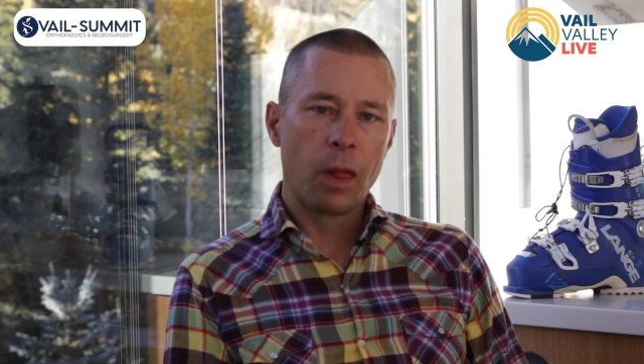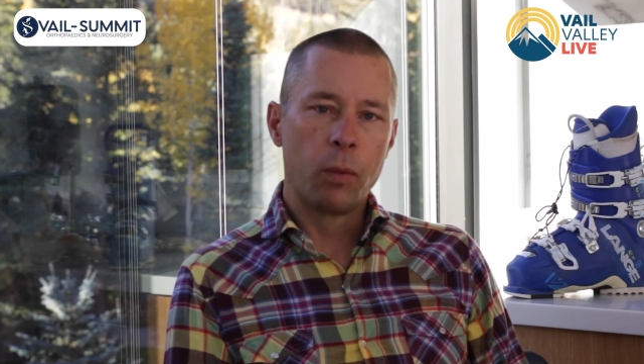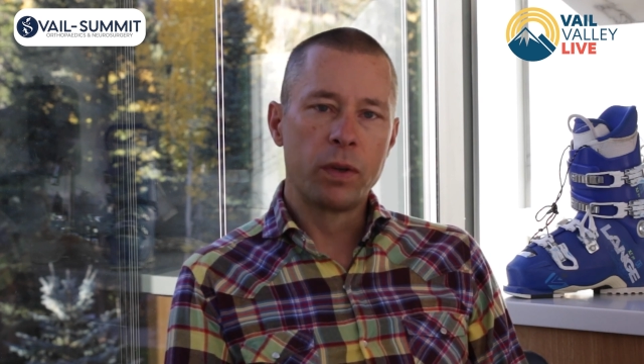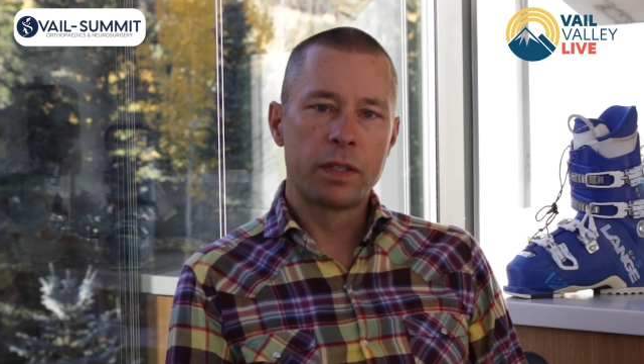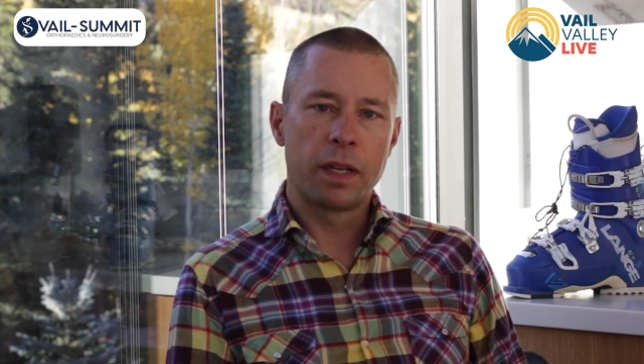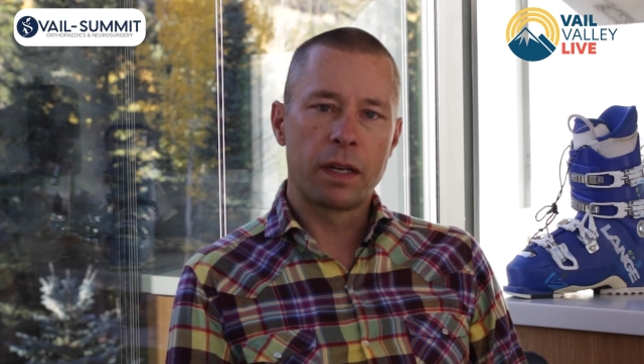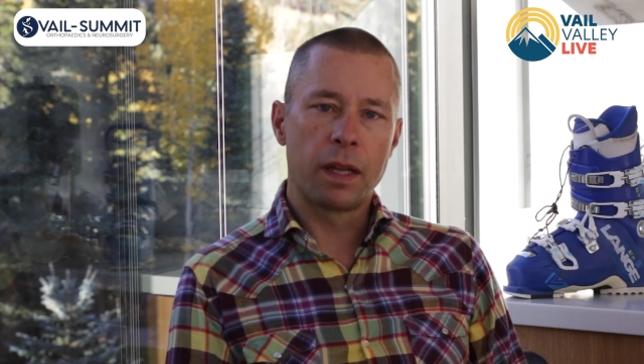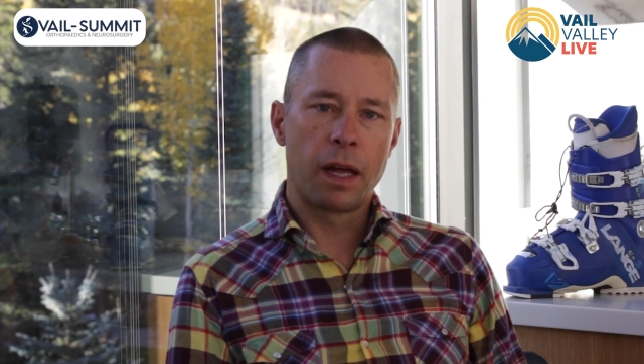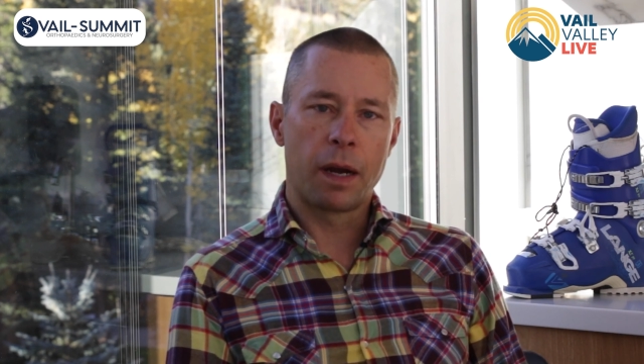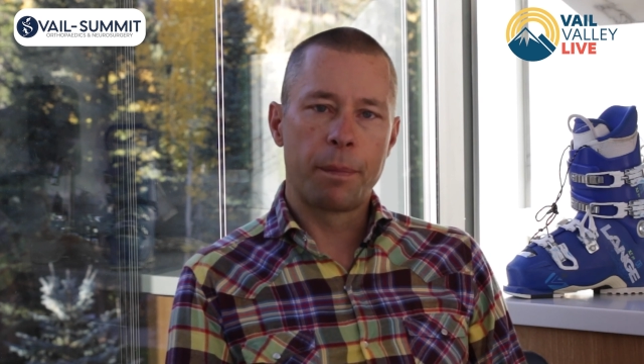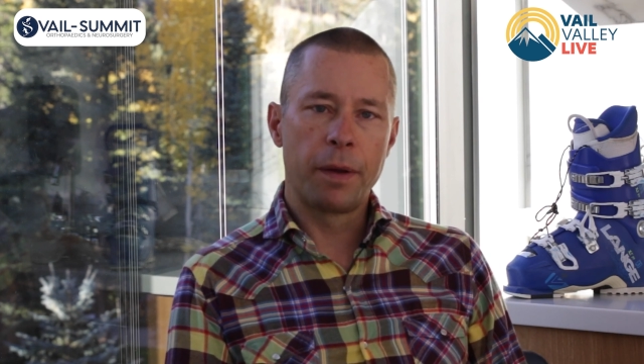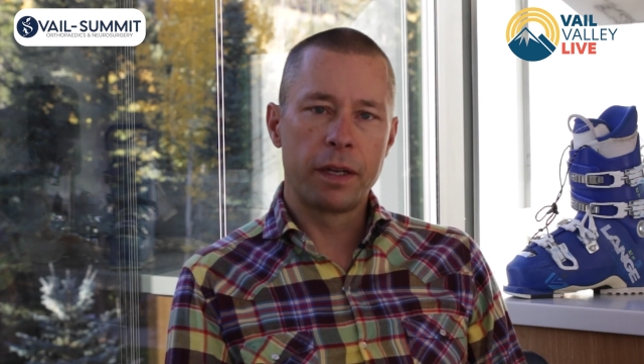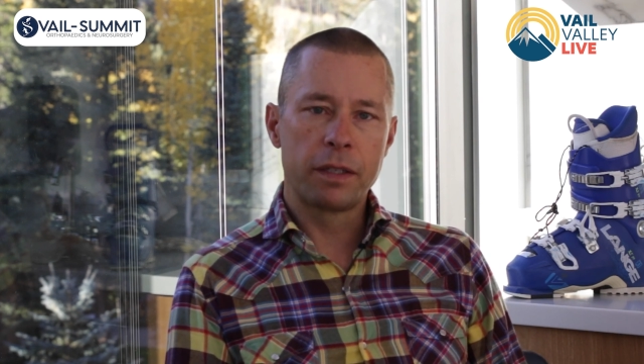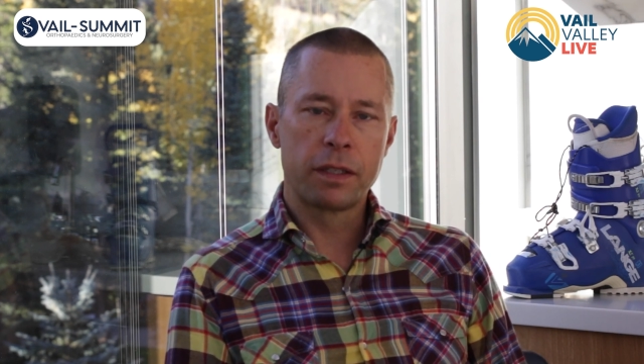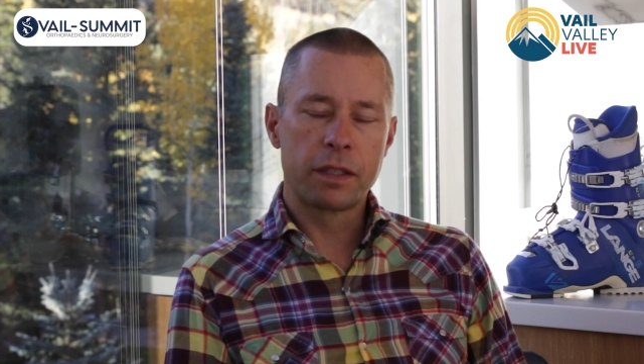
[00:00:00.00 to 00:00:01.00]
We send a lot of
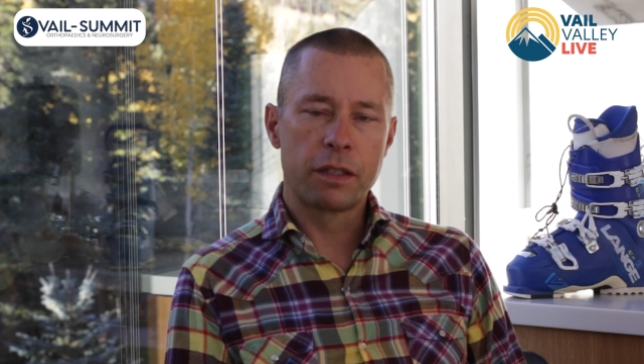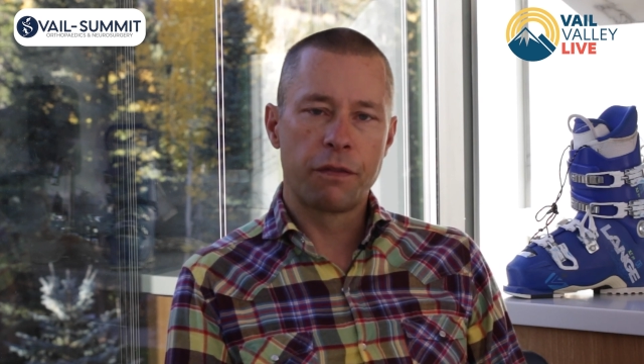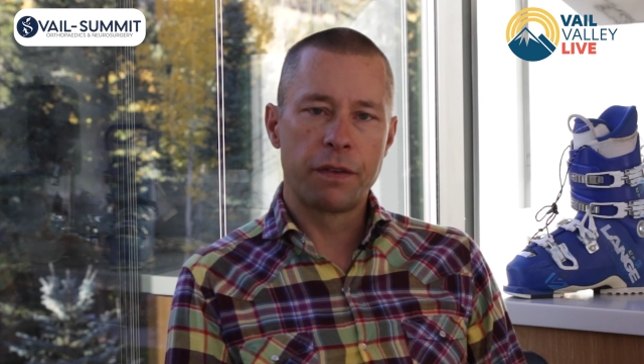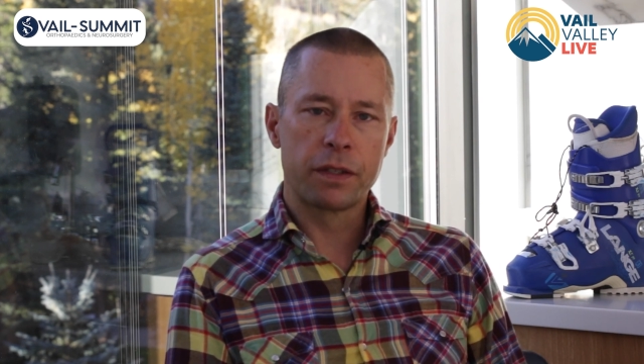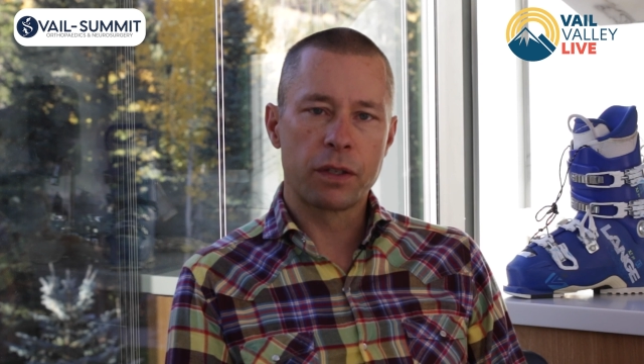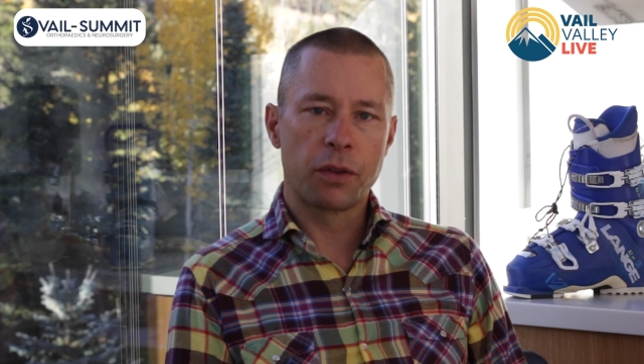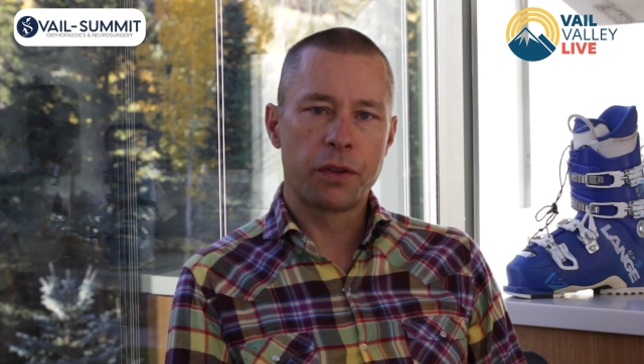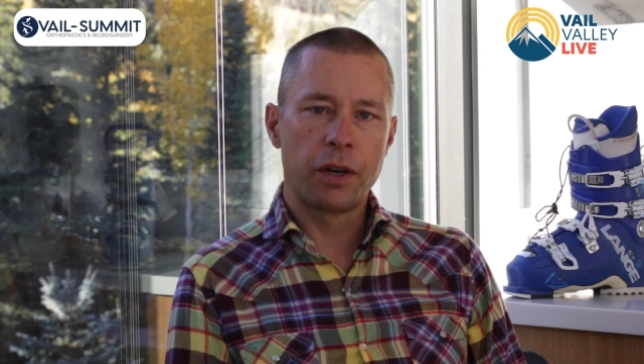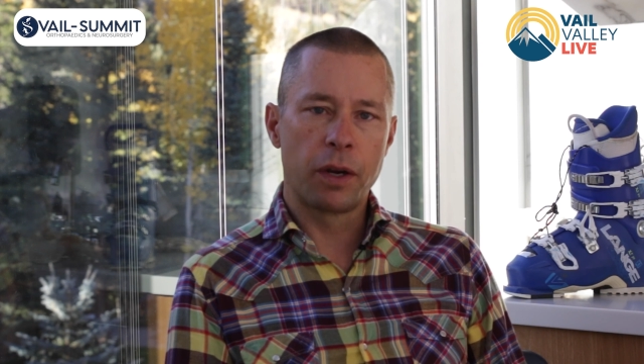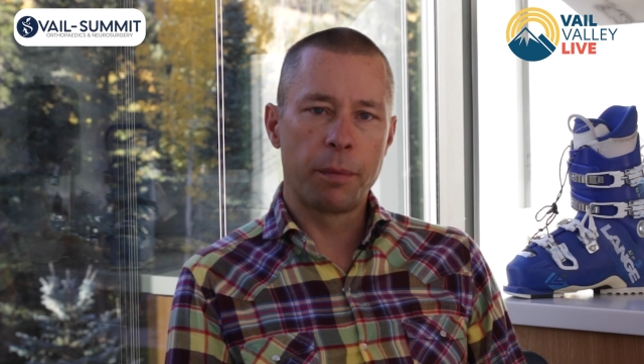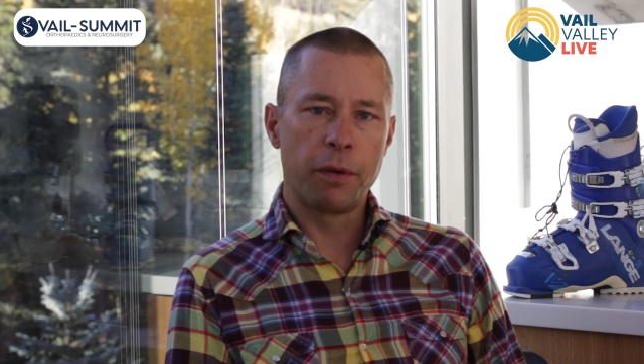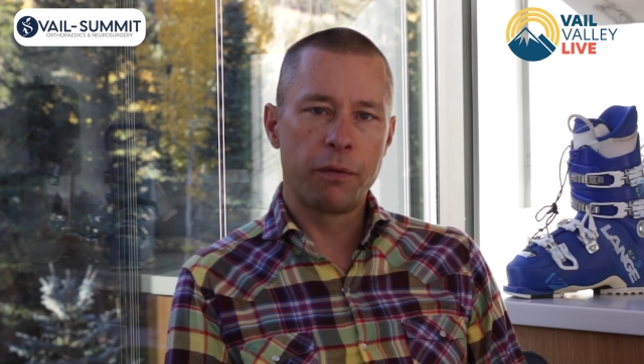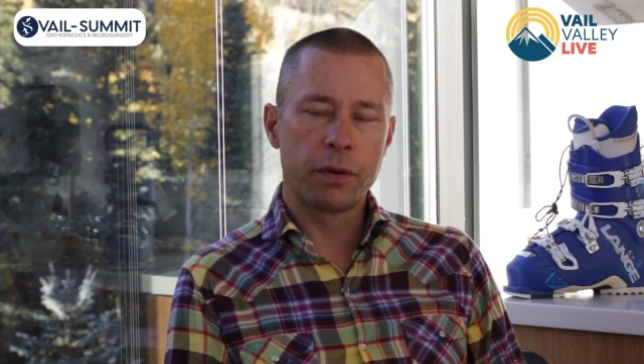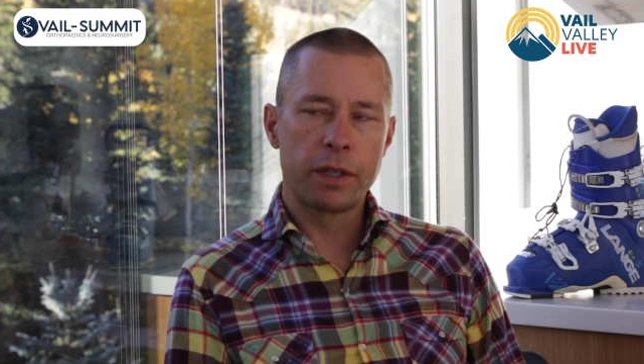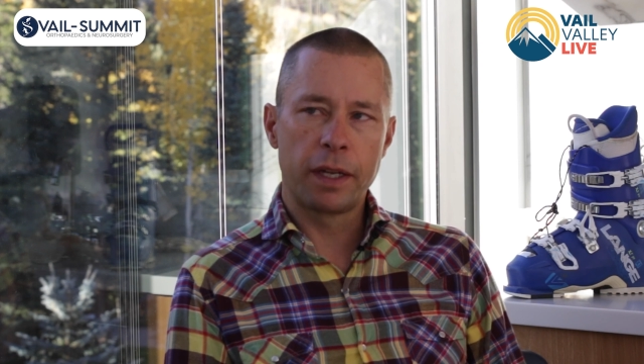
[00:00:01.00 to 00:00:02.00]
patients to physical therapy for